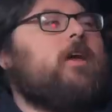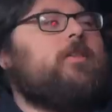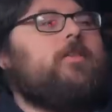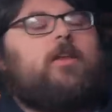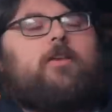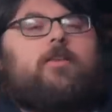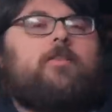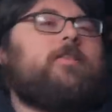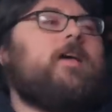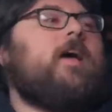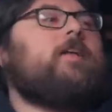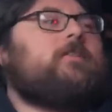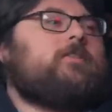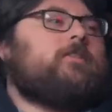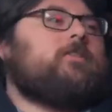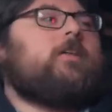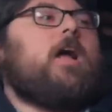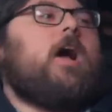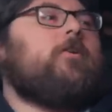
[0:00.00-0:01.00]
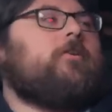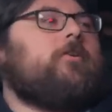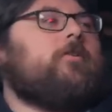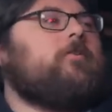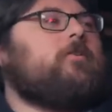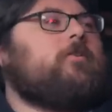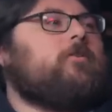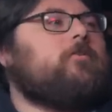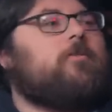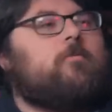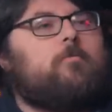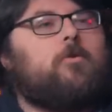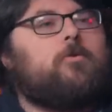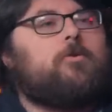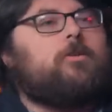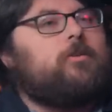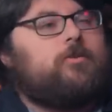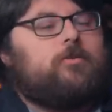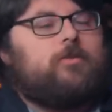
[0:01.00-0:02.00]
And then that's just how your, your
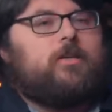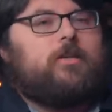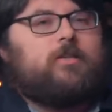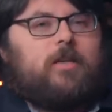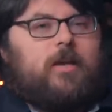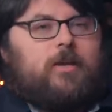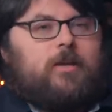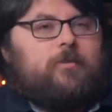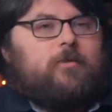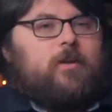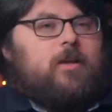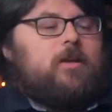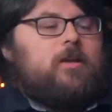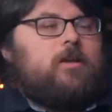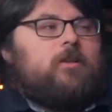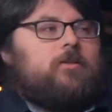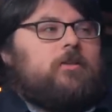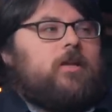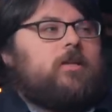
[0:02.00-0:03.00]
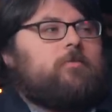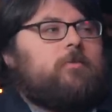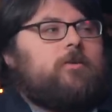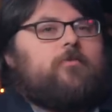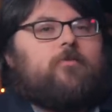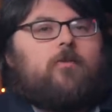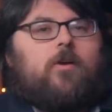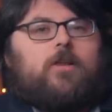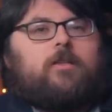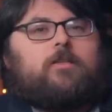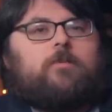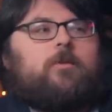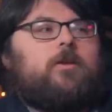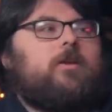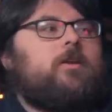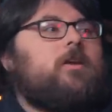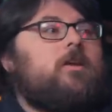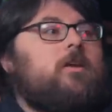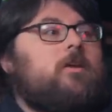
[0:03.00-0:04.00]
emotions are dictated. So that's pretty funny to me.